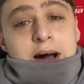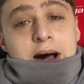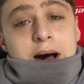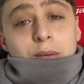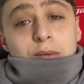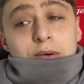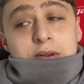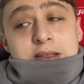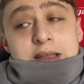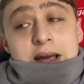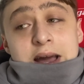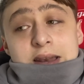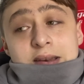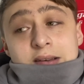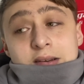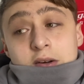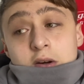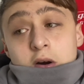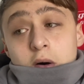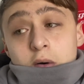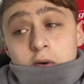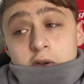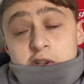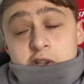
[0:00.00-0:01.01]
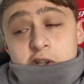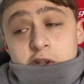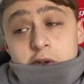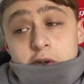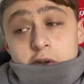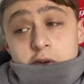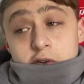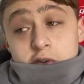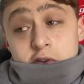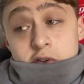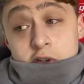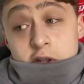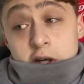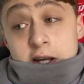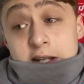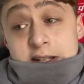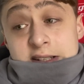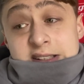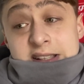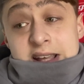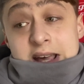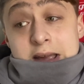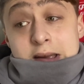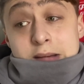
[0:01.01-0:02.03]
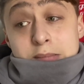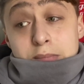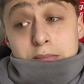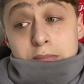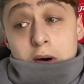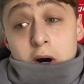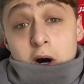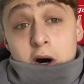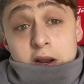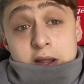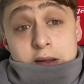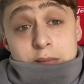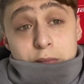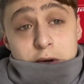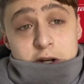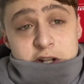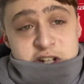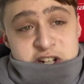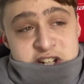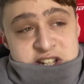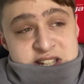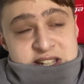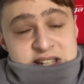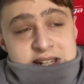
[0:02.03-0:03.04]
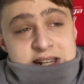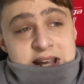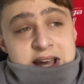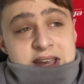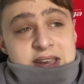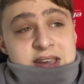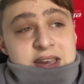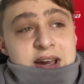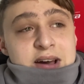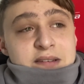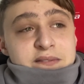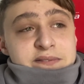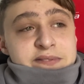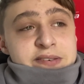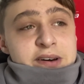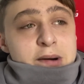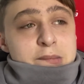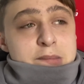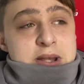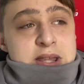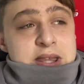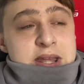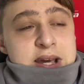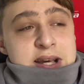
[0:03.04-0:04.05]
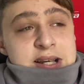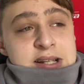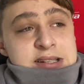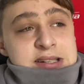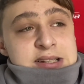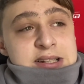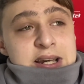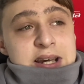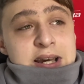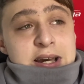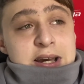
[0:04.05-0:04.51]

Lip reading: would then go to Thursday morning, which is today. I'm filming this.